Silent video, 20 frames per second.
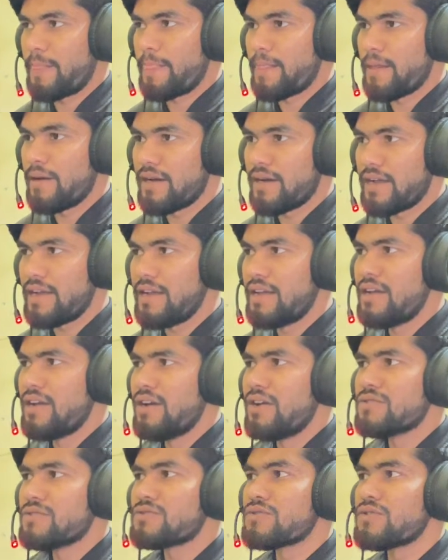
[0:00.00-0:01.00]
Okay,
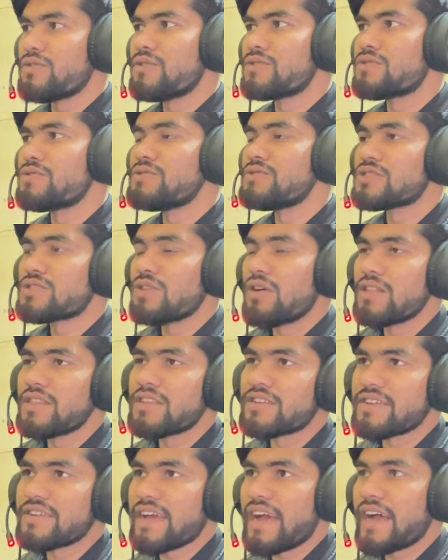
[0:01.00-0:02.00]
so to install the
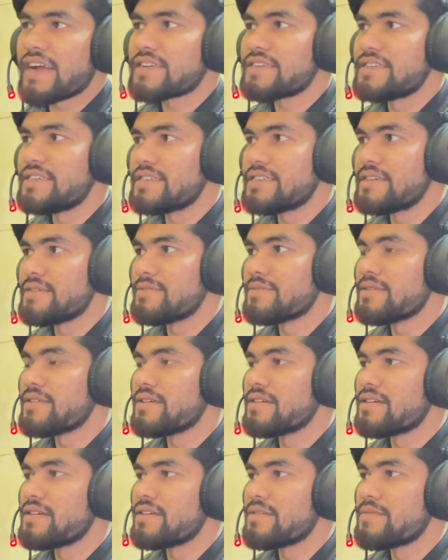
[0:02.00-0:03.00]
React Native
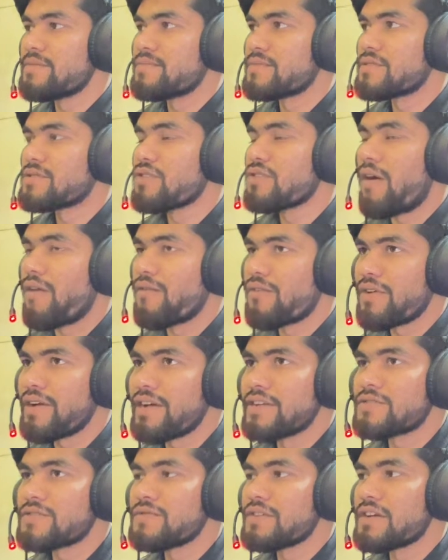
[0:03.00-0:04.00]

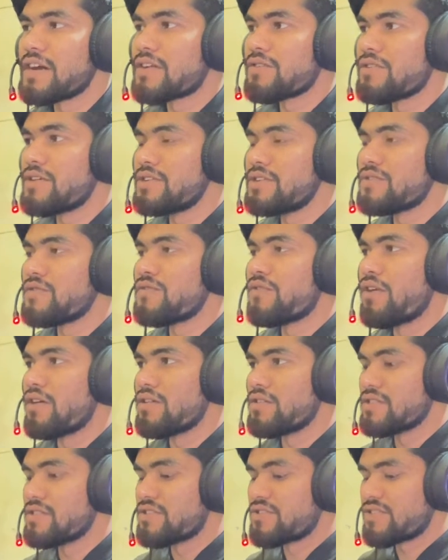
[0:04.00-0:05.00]
softwares, we are going to
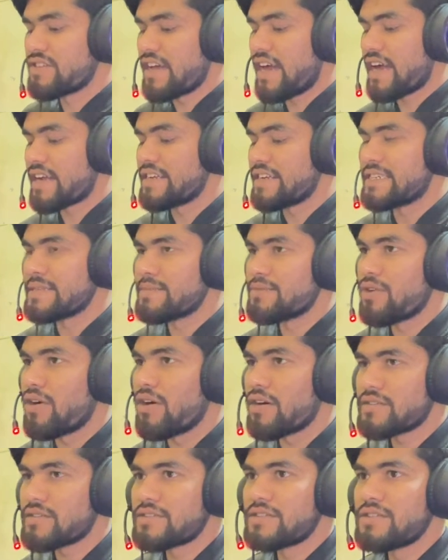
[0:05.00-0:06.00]
follow the React Native
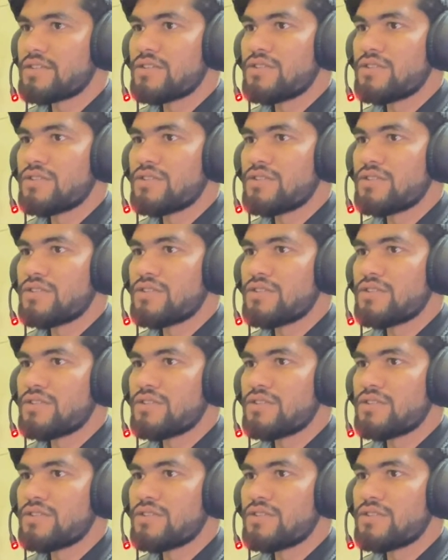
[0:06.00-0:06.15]
docs.